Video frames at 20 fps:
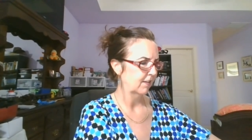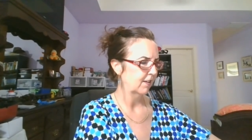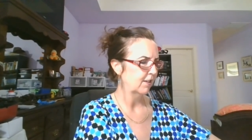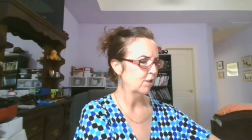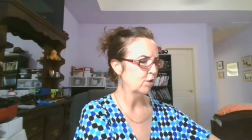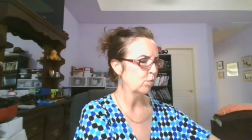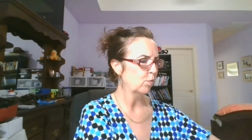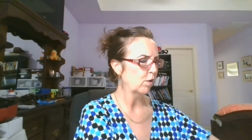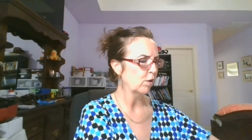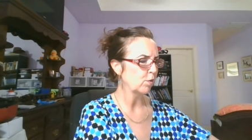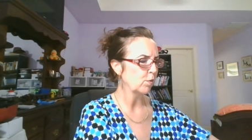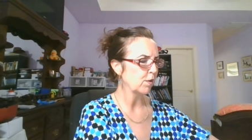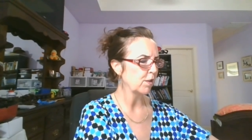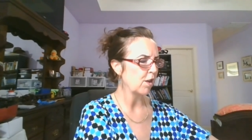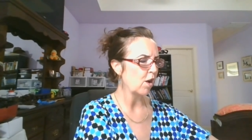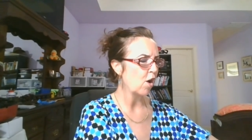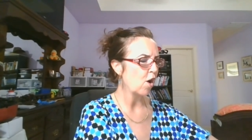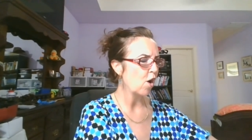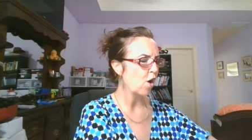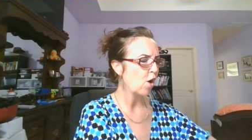He's worked with
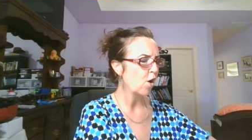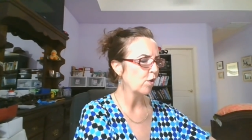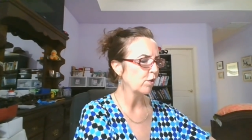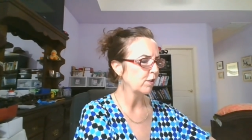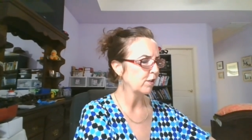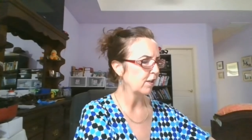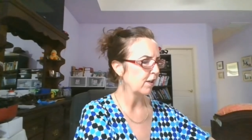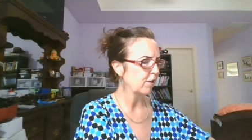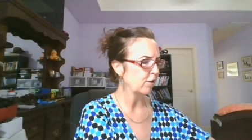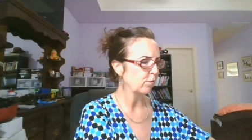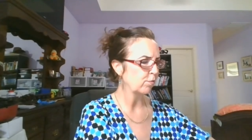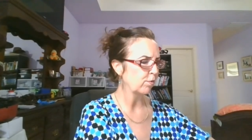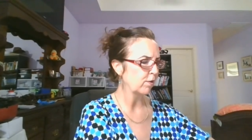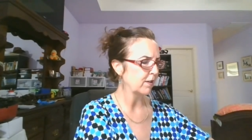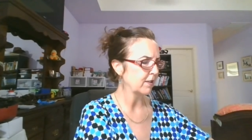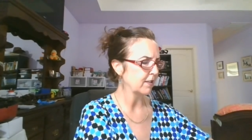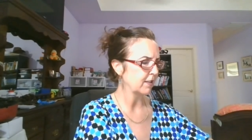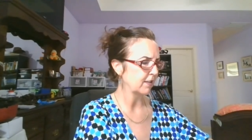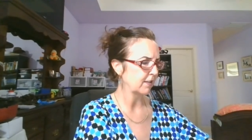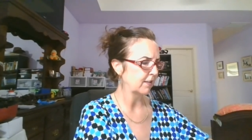all the other
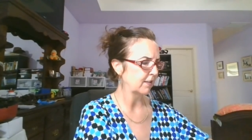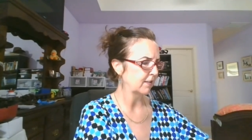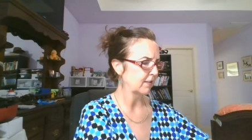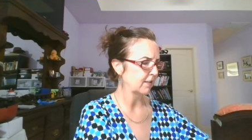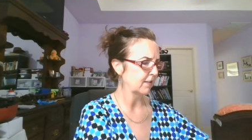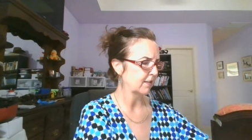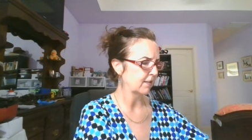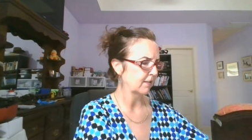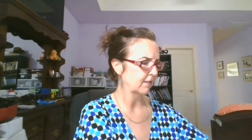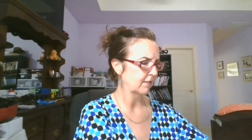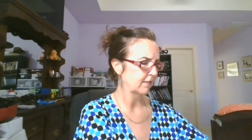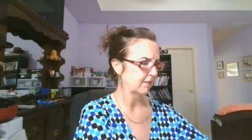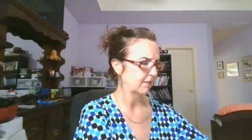presidents.